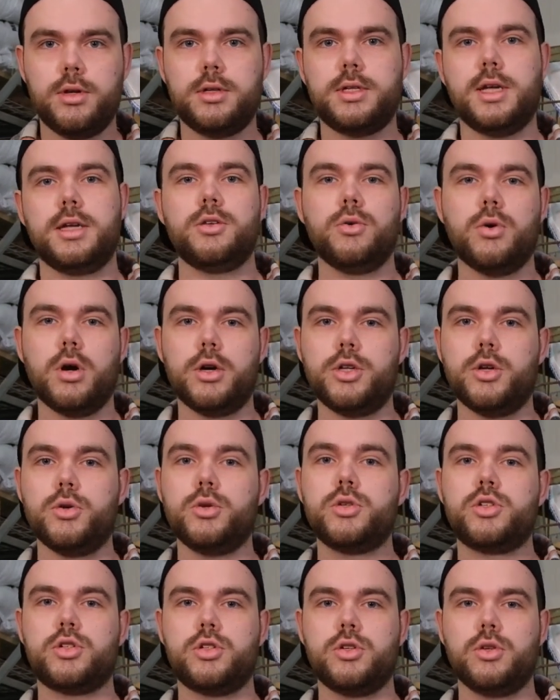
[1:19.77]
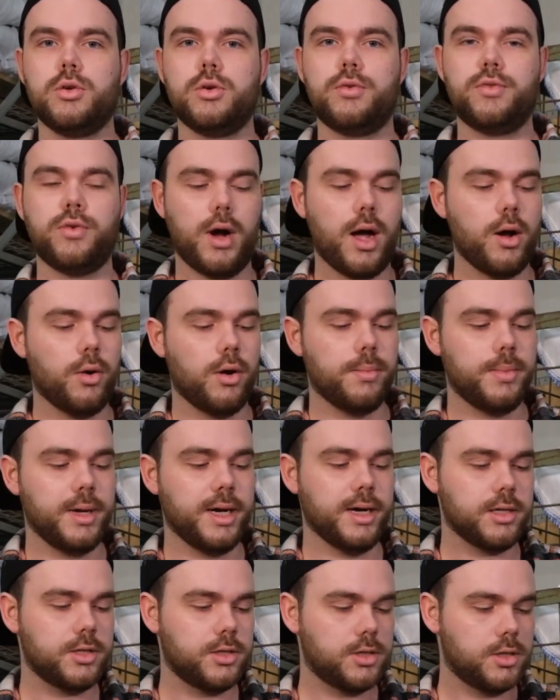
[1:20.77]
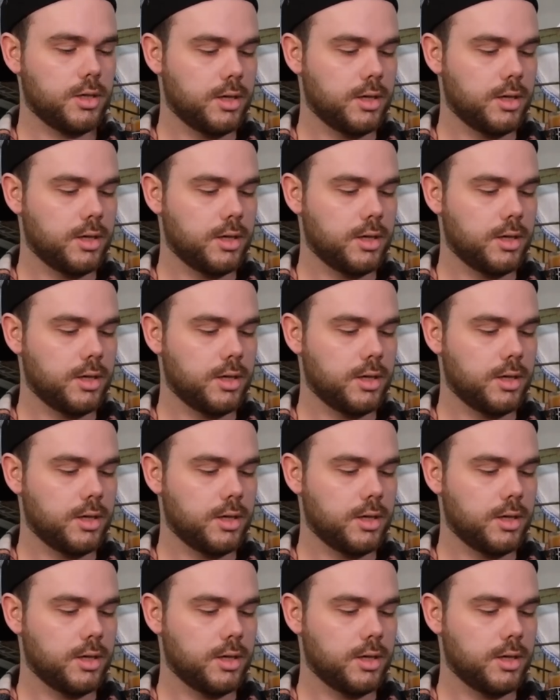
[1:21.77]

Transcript: than you are used to for our beers.